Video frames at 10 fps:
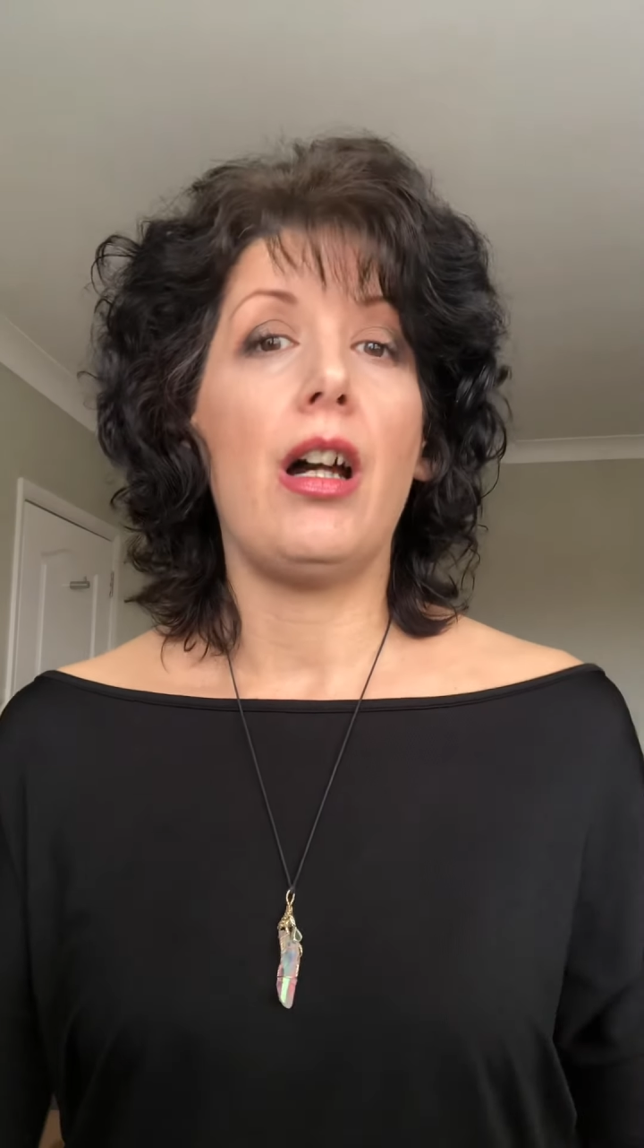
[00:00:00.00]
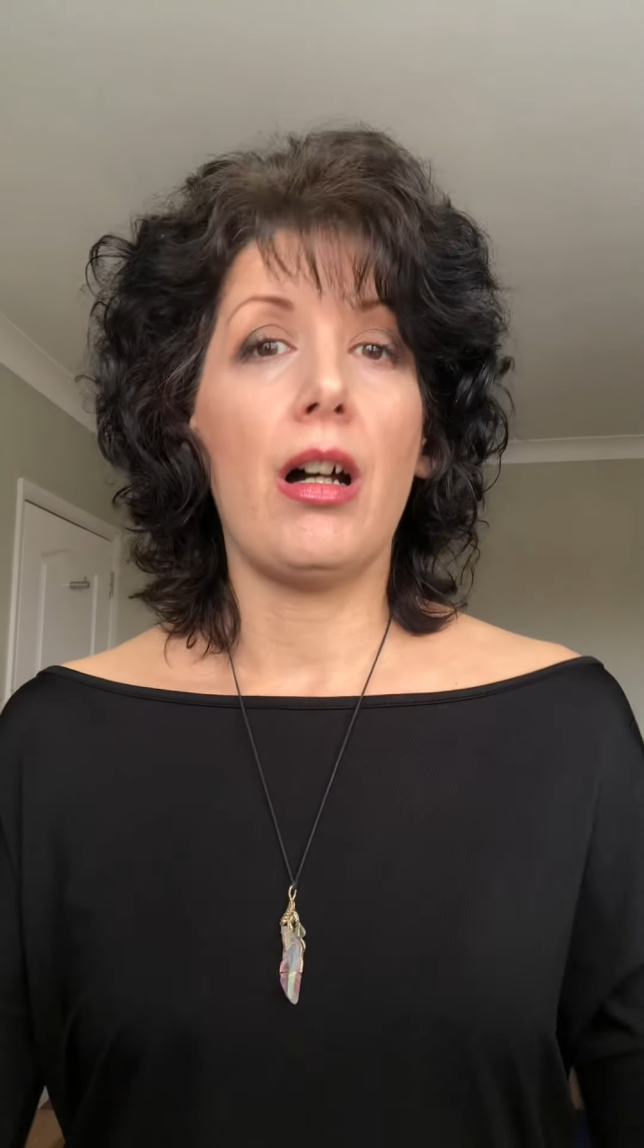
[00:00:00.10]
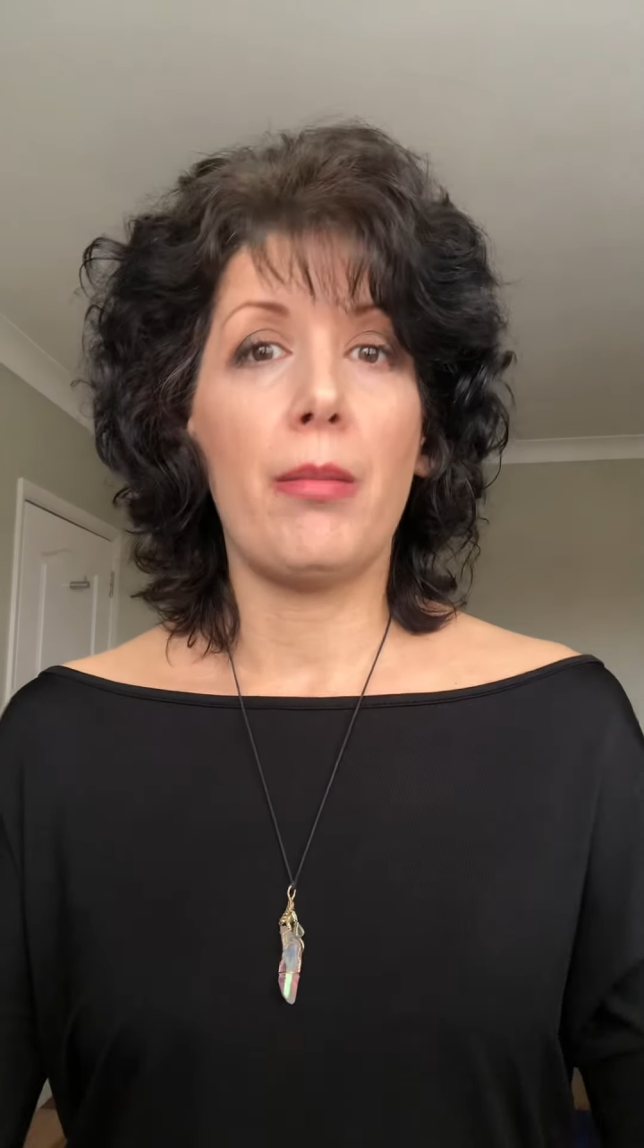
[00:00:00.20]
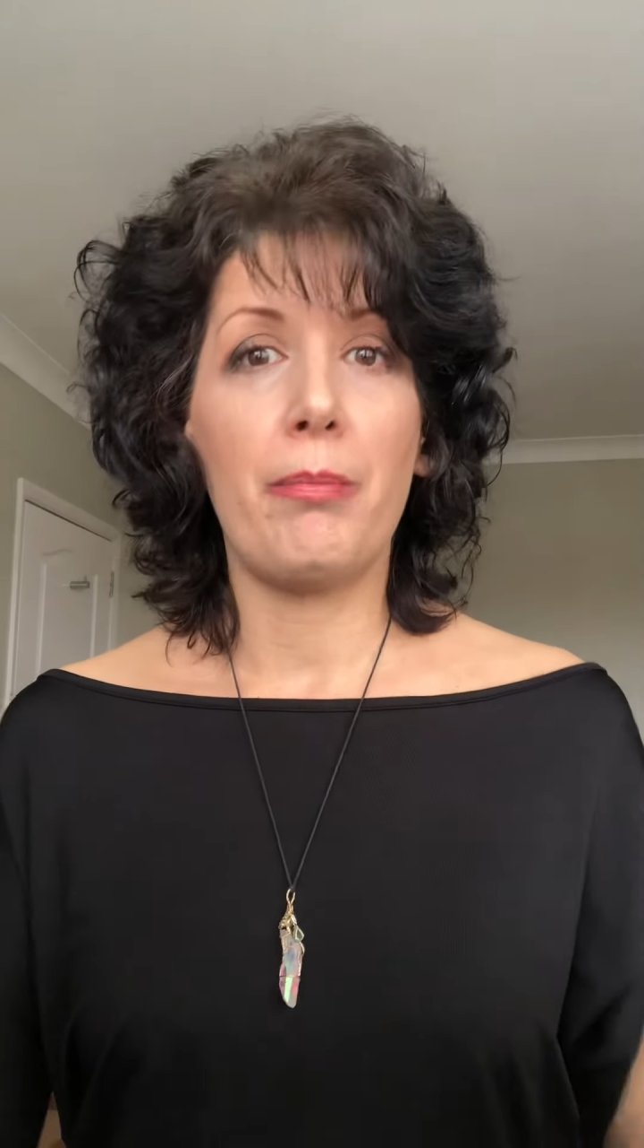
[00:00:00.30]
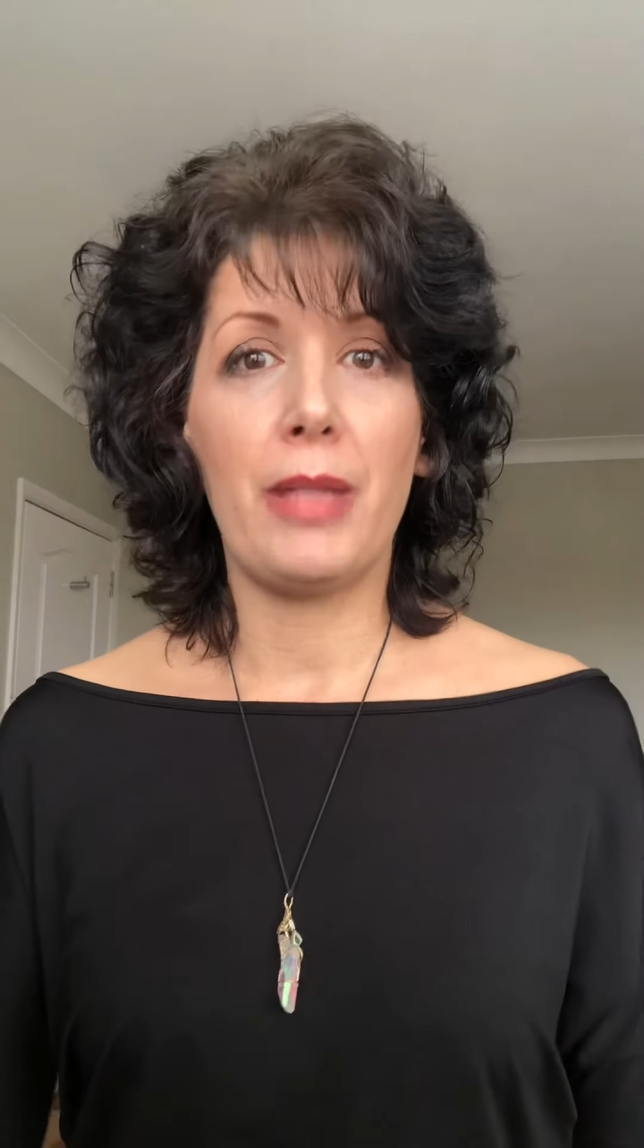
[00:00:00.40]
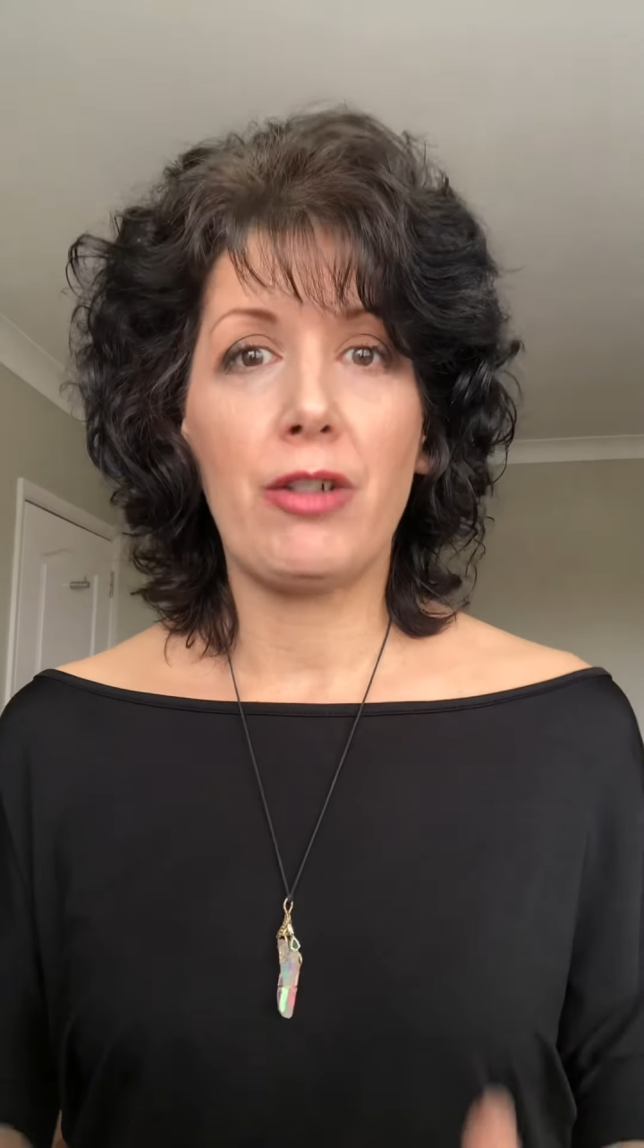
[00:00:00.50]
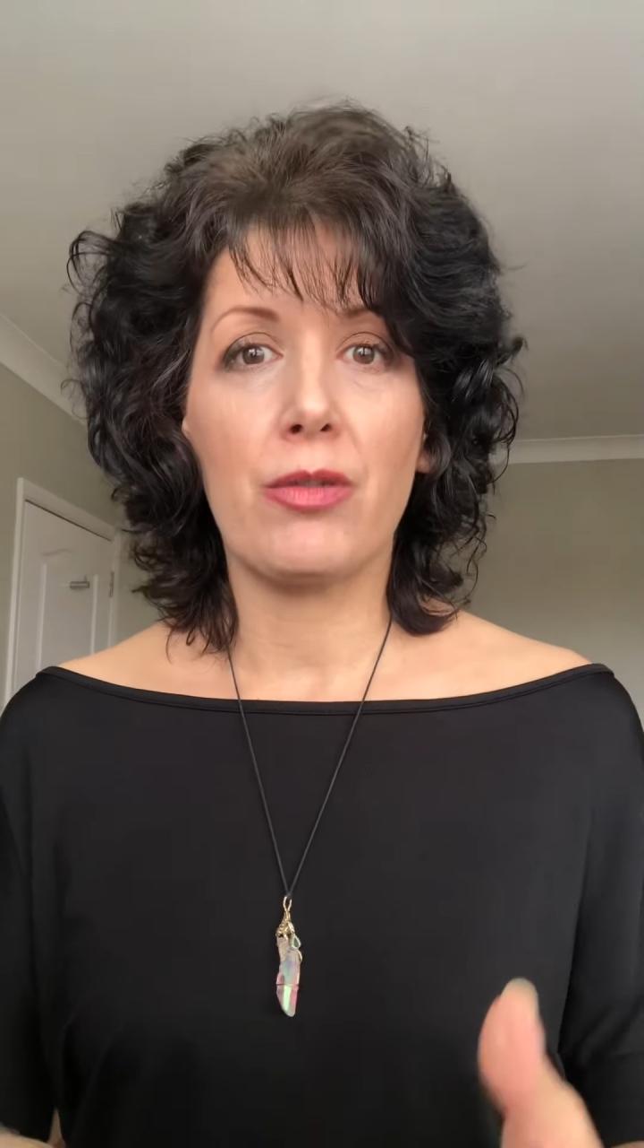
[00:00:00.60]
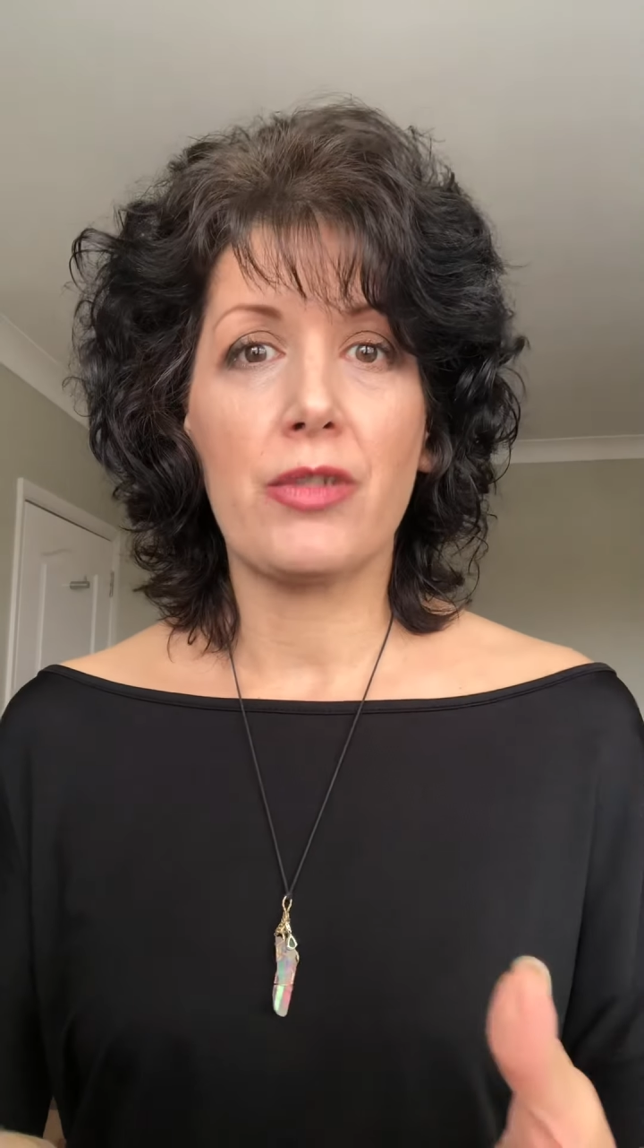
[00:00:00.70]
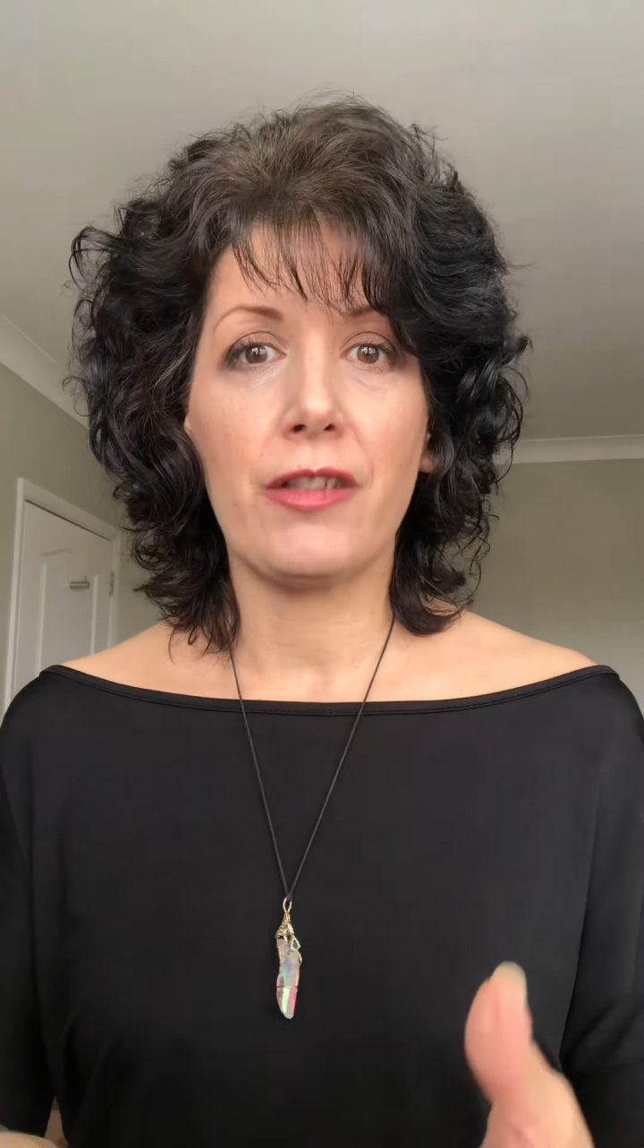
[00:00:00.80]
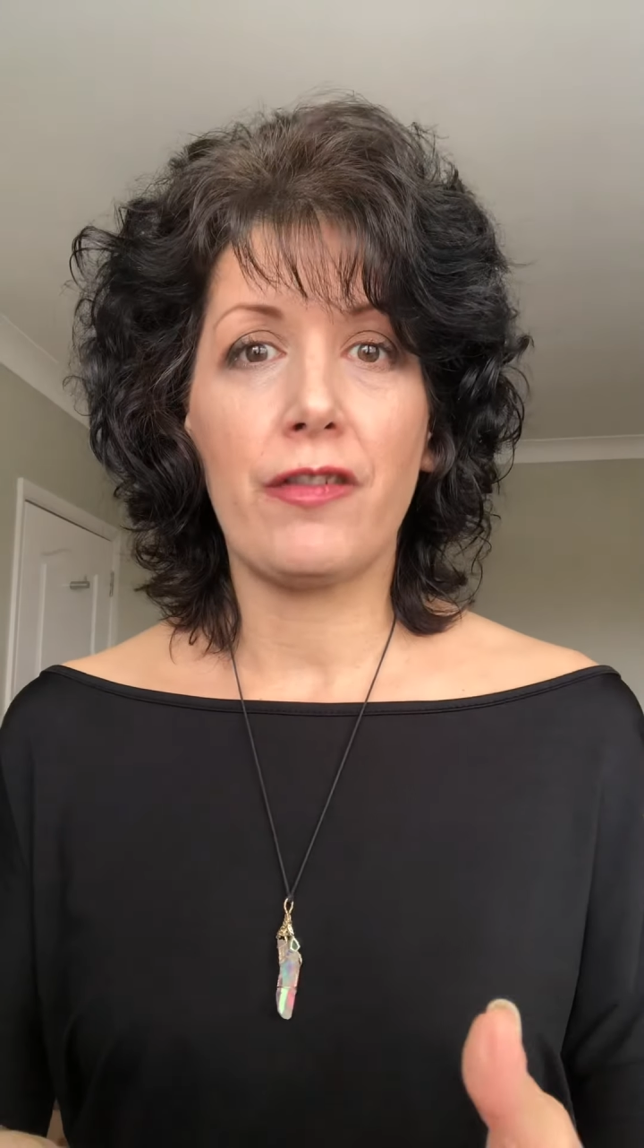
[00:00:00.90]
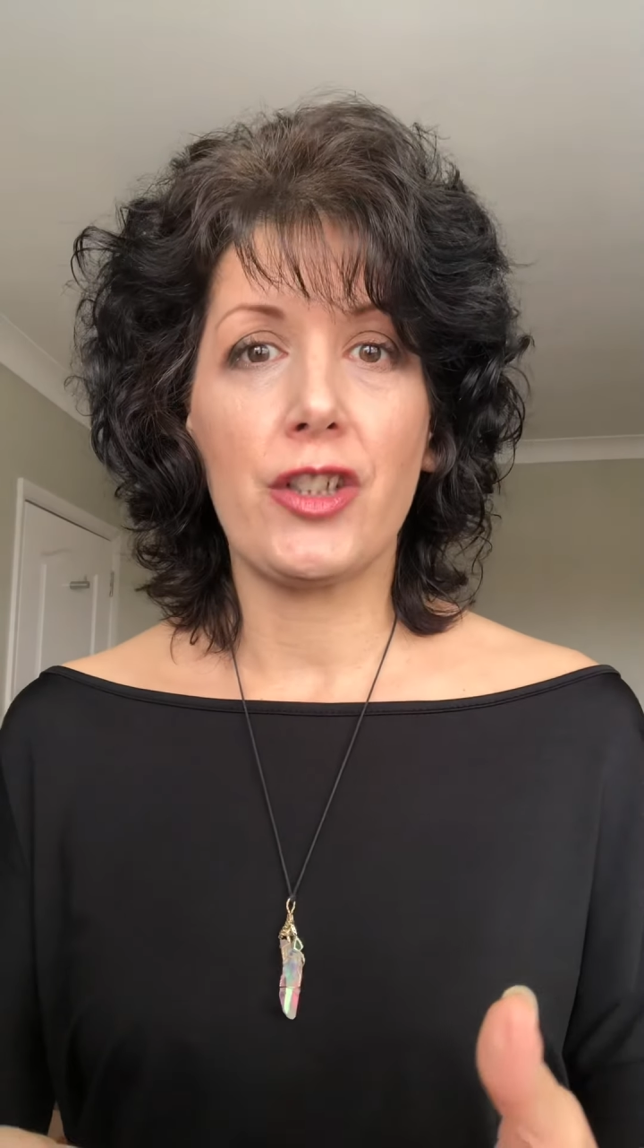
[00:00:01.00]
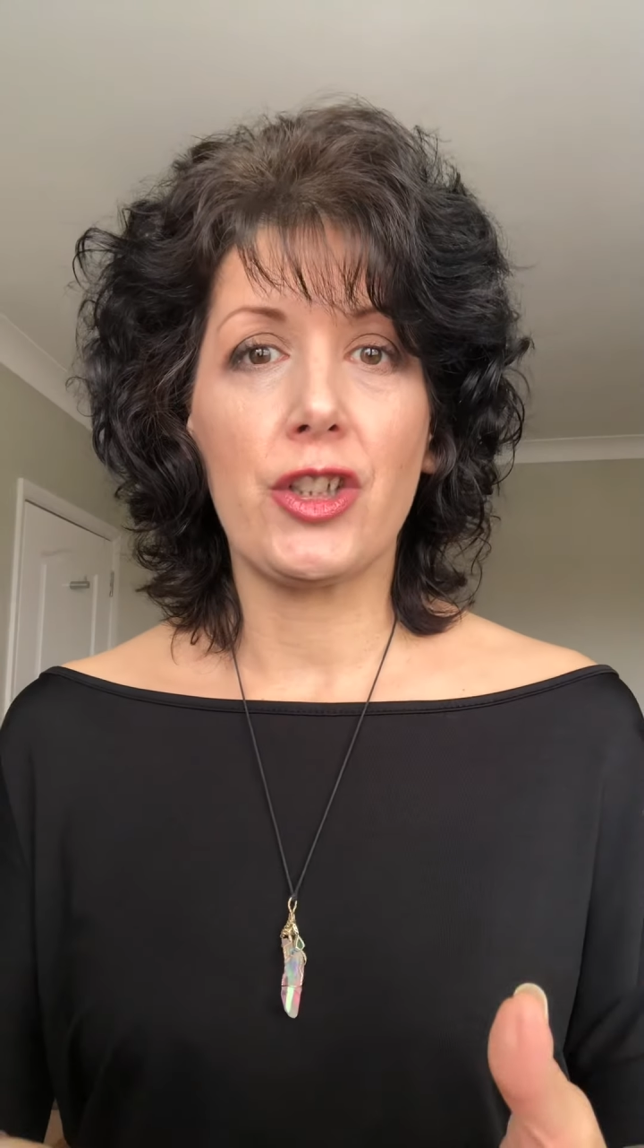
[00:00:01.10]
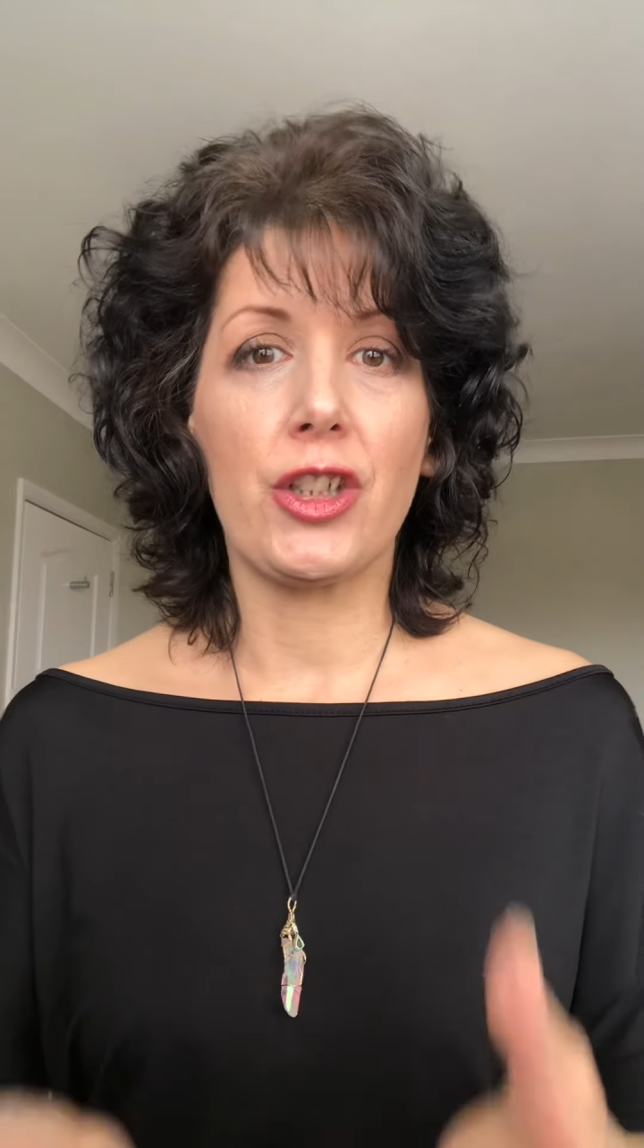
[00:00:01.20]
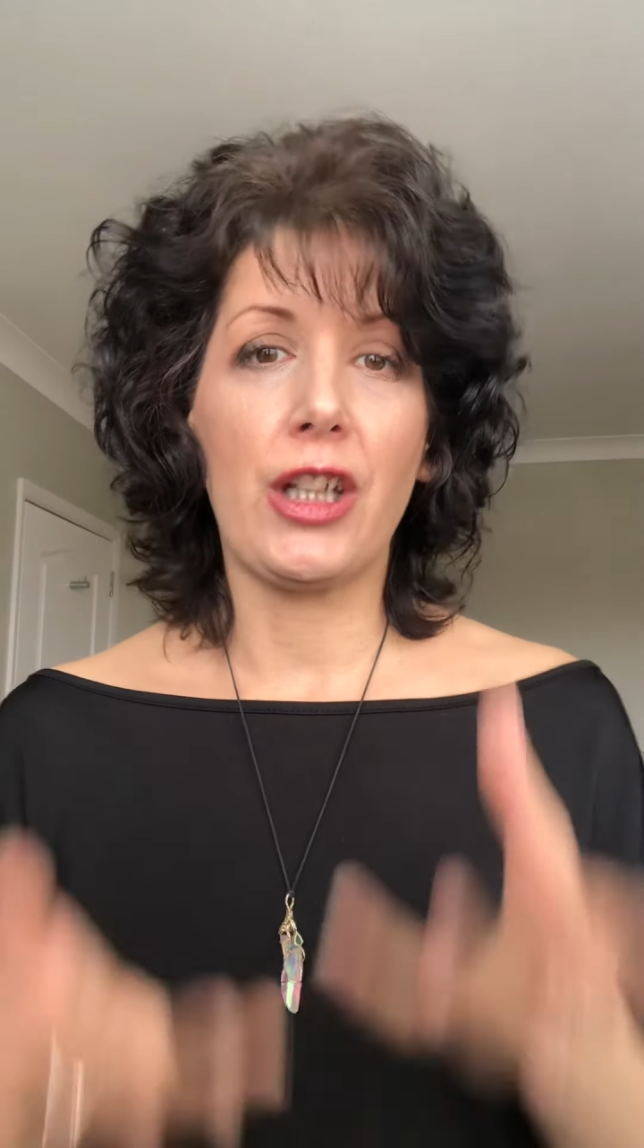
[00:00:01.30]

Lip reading: I'm mineral deficient,